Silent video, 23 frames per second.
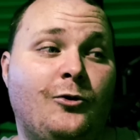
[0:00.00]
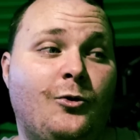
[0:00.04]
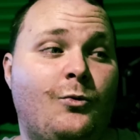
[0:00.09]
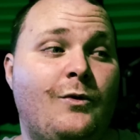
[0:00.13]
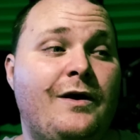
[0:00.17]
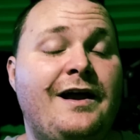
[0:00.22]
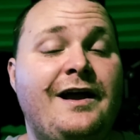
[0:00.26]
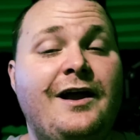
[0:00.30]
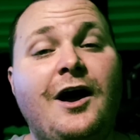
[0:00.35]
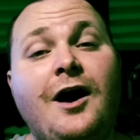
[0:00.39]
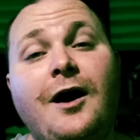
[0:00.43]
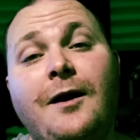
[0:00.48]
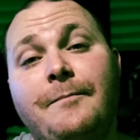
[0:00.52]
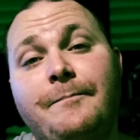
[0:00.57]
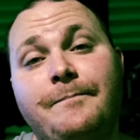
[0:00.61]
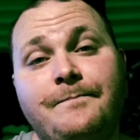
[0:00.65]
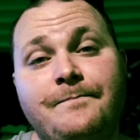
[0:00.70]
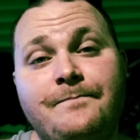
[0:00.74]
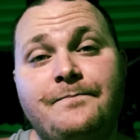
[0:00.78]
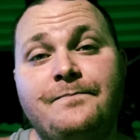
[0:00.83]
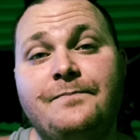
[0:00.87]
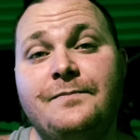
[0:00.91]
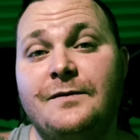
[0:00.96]
the way
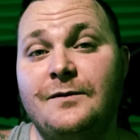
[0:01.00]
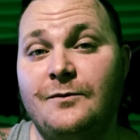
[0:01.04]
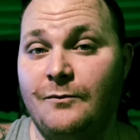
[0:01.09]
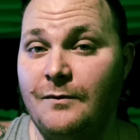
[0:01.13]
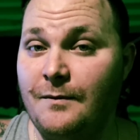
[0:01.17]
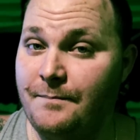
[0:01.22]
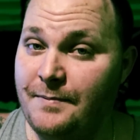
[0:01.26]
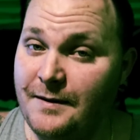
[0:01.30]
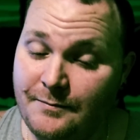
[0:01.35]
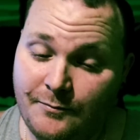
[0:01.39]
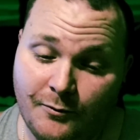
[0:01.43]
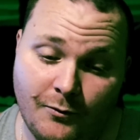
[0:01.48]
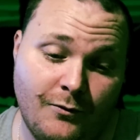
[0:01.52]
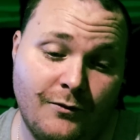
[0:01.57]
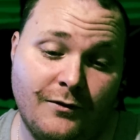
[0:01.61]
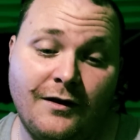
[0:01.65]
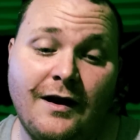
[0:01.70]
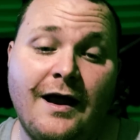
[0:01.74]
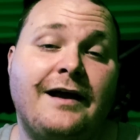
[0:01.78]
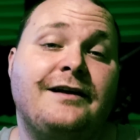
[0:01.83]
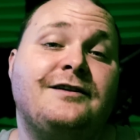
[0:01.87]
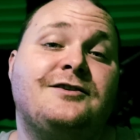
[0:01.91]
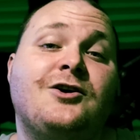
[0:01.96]
up, when people
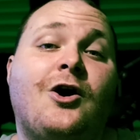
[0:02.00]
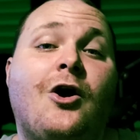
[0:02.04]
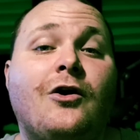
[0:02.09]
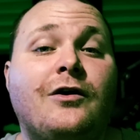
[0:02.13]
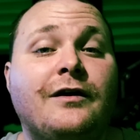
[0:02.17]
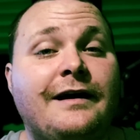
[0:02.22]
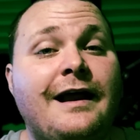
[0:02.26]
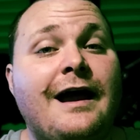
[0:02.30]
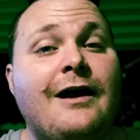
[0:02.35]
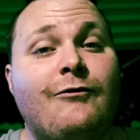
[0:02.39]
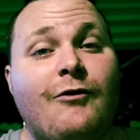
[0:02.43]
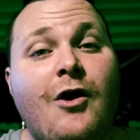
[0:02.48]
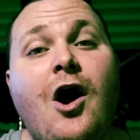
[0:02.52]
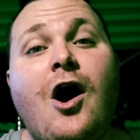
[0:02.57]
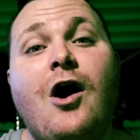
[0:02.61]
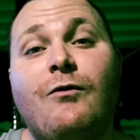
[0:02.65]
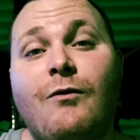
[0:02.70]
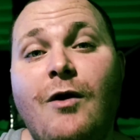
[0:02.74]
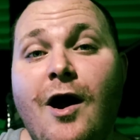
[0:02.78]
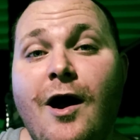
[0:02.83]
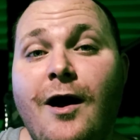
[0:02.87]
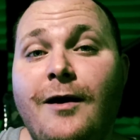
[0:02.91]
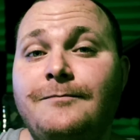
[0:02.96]
were like talking that
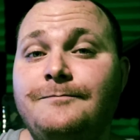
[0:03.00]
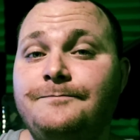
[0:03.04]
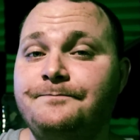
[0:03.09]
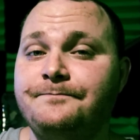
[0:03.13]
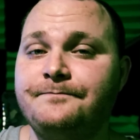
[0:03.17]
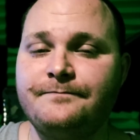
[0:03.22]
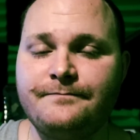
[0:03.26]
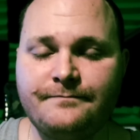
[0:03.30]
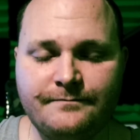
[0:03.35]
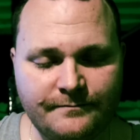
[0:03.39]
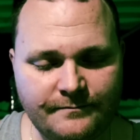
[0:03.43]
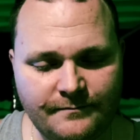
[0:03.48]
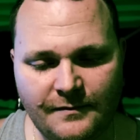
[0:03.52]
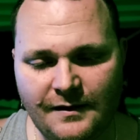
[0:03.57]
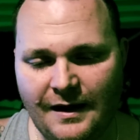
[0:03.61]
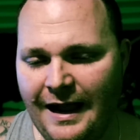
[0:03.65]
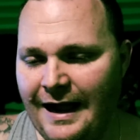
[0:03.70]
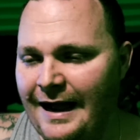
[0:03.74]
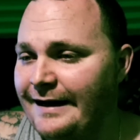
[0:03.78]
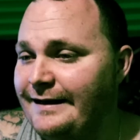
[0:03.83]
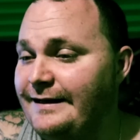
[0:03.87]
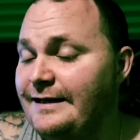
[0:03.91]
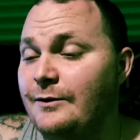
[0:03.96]
rah-rah,
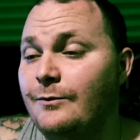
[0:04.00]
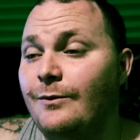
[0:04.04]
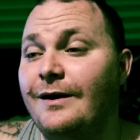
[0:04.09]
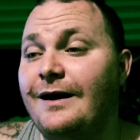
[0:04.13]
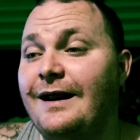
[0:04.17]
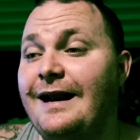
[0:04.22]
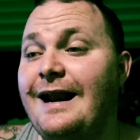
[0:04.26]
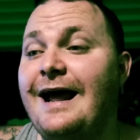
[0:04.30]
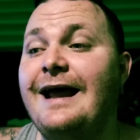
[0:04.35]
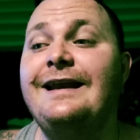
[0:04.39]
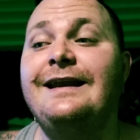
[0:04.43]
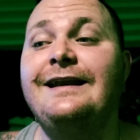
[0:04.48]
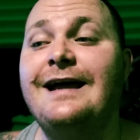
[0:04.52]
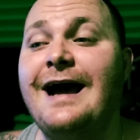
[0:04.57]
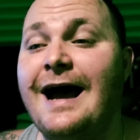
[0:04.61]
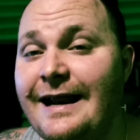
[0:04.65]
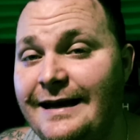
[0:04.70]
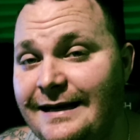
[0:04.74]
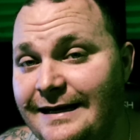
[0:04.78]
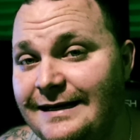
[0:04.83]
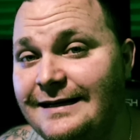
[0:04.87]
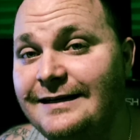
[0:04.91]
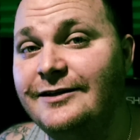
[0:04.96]
I did what
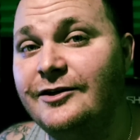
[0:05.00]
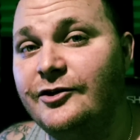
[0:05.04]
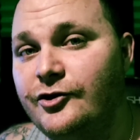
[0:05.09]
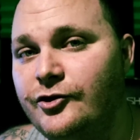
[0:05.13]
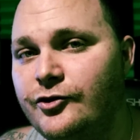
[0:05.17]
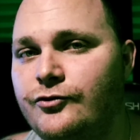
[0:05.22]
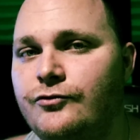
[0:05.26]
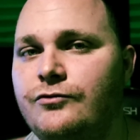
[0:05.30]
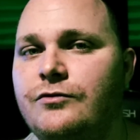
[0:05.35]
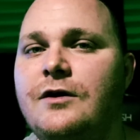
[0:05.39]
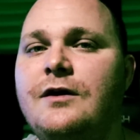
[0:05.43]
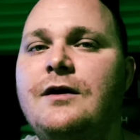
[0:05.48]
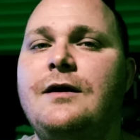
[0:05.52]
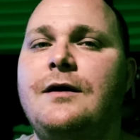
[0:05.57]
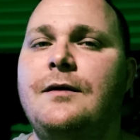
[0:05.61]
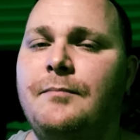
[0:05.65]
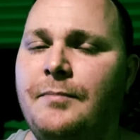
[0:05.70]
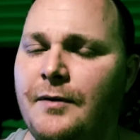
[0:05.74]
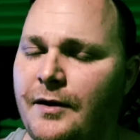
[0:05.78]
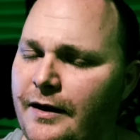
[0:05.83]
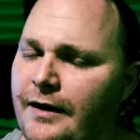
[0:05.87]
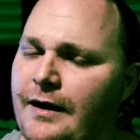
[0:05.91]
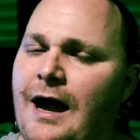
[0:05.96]
I needed to do,
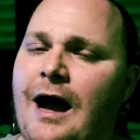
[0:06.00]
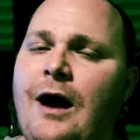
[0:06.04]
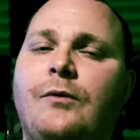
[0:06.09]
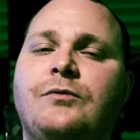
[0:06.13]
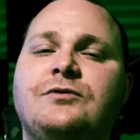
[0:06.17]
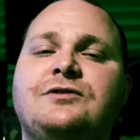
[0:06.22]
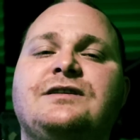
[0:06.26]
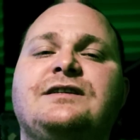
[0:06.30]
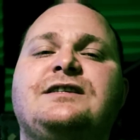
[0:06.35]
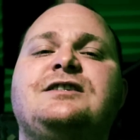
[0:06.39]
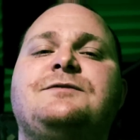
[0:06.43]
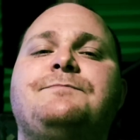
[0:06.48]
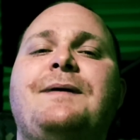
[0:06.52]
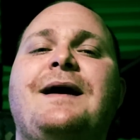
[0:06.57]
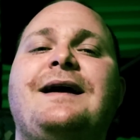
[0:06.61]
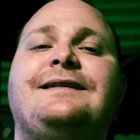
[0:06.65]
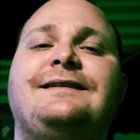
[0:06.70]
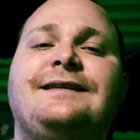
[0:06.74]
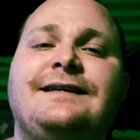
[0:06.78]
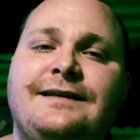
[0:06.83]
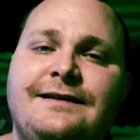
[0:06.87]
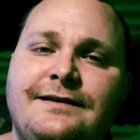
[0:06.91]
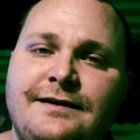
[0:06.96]
but I was
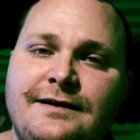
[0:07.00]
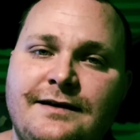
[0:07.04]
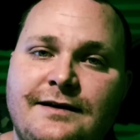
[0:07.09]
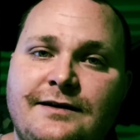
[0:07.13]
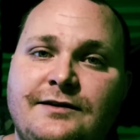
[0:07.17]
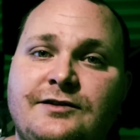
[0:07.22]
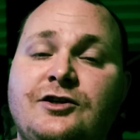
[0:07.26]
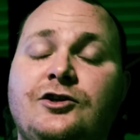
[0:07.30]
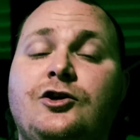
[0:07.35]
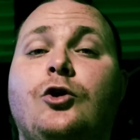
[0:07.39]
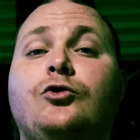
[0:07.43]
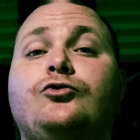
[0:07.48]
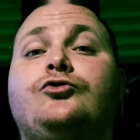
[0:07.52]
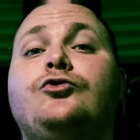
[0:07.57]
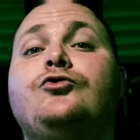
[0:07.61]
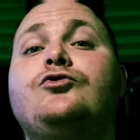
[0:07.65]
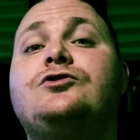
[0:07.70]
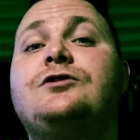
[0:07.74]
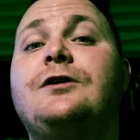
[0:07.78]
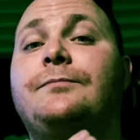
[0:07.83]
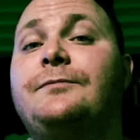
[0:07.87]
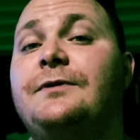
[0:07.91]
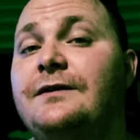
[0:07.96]
expected to go through
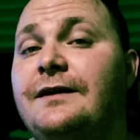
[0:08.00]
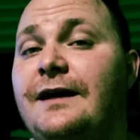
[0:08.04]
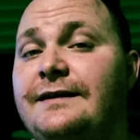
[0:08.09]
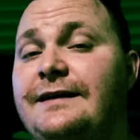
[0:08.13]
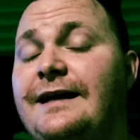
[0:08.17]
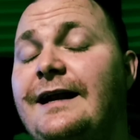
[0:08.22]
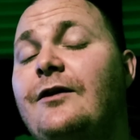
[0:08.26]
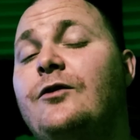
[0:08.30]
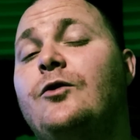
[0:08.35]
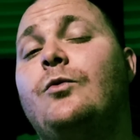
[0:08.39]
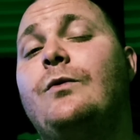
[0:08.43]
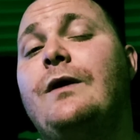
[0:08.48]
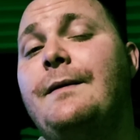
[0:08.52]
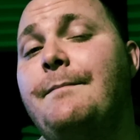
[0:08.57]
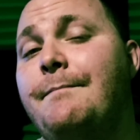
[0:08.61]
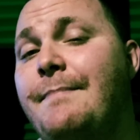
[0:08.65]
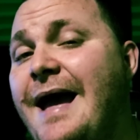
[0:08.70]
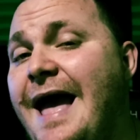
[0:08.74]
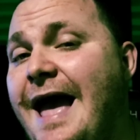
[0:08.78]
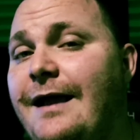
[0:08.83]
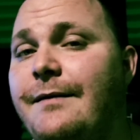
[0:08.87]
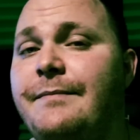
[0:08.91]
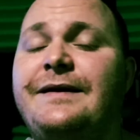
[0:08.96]
something like that on the way
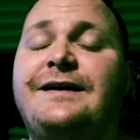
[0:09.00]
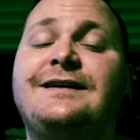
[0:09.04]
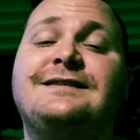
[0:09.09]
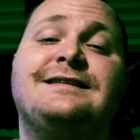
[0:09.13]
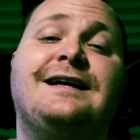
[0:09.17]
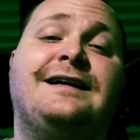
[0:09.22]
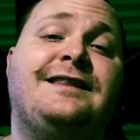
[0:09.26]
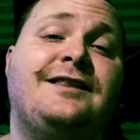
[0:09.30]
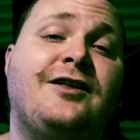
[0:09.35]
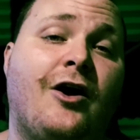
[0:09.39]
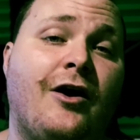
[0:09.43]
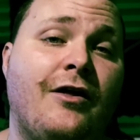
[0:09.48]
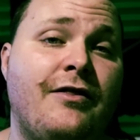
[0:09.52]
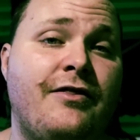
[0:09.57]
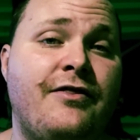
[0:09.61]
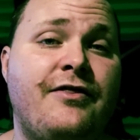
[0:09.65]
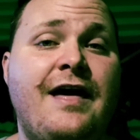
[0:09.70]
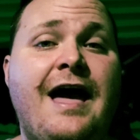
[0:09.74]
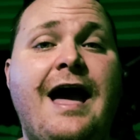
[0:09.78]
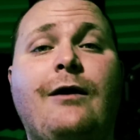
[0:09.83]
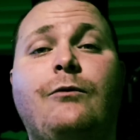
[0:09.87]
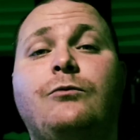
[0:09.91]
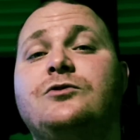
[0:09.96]
back because I thought
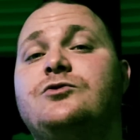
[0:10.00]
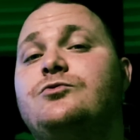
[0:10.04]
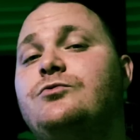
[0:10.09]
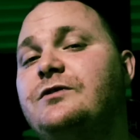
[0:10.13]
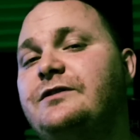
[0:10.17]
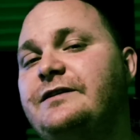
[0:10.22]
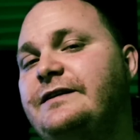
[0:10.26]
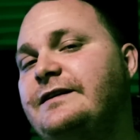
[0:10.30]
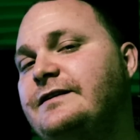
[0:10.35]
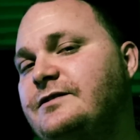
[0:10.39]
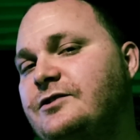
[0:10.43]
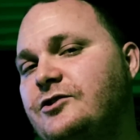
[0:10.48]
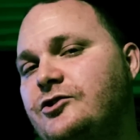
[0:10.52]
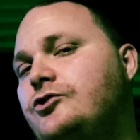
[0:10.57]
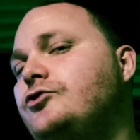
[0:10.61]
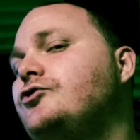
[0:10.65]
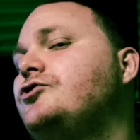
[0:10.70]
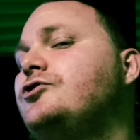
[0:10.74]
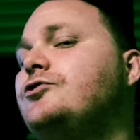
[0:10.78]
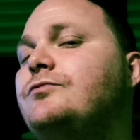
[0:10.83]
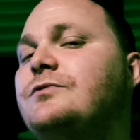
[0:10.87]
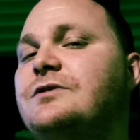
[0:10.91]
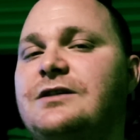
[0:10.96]
that was what the
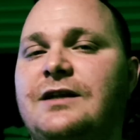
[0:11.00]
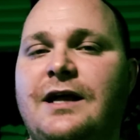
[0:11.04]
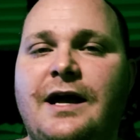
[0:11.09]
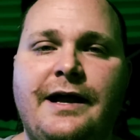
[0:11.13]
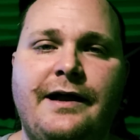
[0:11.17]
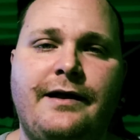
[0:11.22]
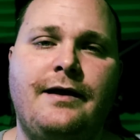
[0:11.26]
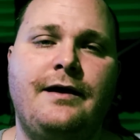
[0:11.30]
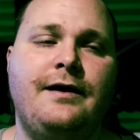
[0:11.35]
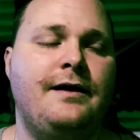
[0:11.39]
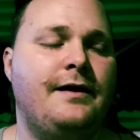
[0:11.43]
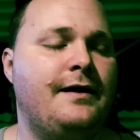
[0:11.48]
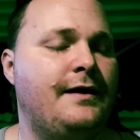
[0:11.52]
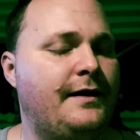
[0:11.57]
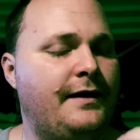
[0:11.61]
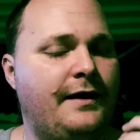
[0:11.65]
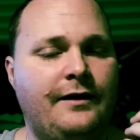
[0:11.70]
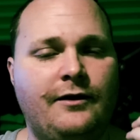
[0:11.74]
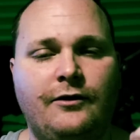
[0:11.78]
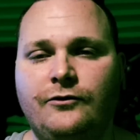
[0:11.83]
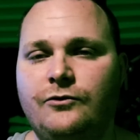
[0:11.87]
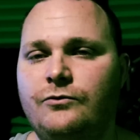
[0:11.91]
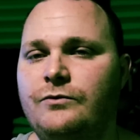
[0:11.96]
institution was like.
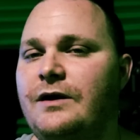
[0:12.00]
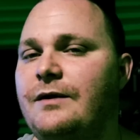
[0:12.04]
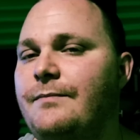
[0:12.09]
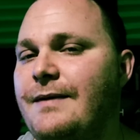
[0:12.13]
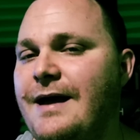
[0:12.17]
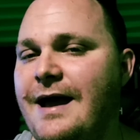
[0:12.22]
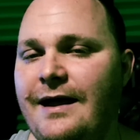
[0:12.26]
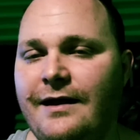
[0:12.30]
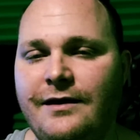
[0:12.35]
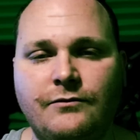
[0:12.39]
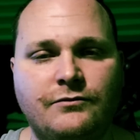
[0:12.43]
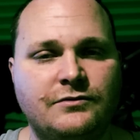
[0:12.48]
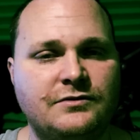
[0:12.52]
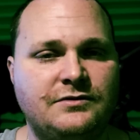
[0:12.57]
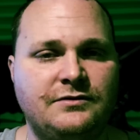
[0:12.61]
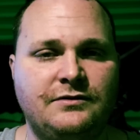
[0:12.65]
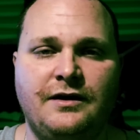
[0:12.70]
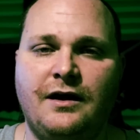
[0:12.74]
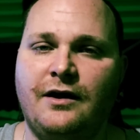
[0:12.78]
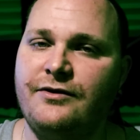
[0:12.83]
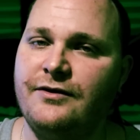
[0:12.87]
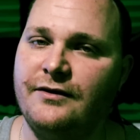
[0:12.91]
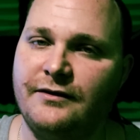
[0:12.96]
And on the way back, it was
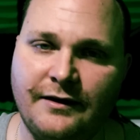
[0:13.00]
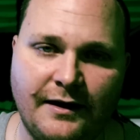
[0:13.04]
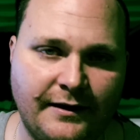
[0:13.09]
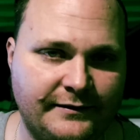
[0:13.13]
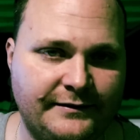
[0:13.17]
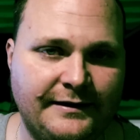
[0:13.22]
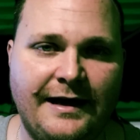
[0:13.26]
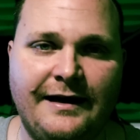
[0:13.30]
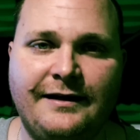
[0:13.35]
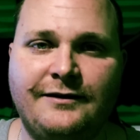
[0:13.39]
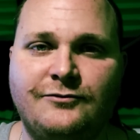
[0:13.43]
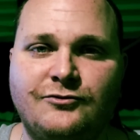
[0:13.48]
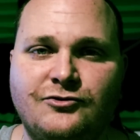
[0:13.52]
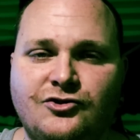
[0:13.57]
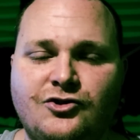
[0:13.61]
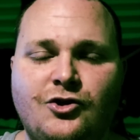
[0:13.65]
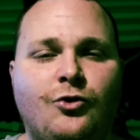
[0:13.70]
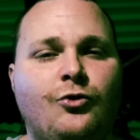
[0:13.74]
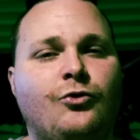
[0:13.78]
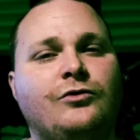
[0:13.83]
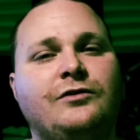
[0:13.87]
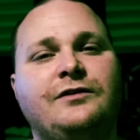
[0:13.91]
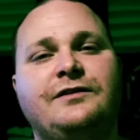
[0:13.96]
nothing like that. It was
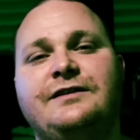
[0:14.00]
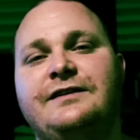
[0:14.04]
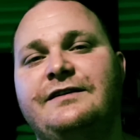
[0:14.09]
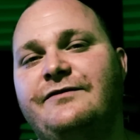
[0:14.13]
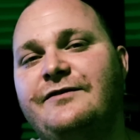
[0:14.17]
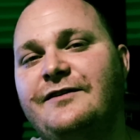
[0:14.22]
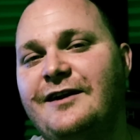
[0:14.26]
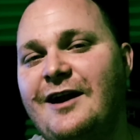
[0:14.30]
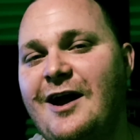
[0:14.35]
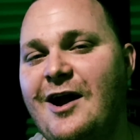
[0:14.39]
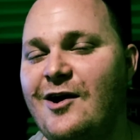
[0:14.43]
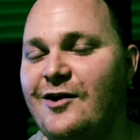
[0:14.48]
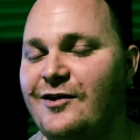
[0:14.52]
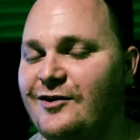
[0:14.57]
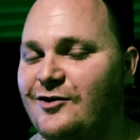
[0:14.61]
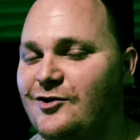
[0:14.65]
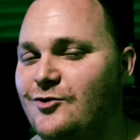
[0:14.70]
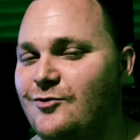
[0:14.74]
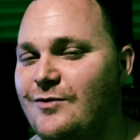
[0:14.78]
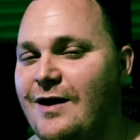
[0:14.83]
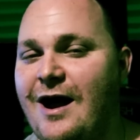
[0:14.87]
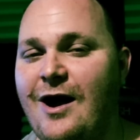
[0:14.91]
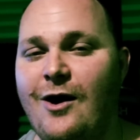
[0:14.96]
totally different. I already
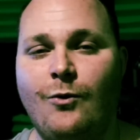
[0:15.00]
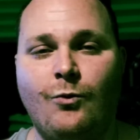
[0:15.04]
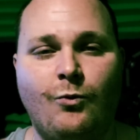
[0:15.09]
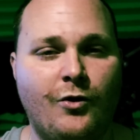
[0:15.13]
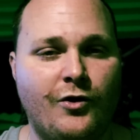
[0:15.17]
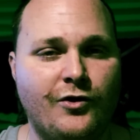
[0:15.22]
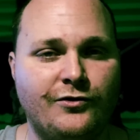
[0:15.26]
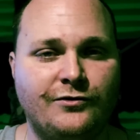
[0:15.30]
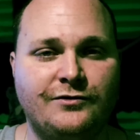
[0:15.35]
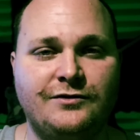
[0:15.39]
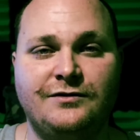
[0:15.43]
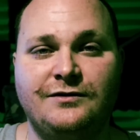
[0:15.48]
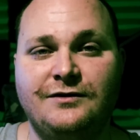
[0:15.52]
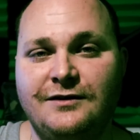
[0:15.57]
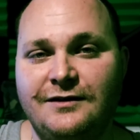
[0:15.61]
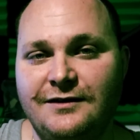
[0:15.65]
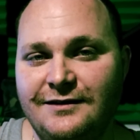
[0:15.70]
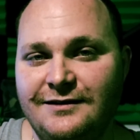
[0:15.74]
knew how it worked.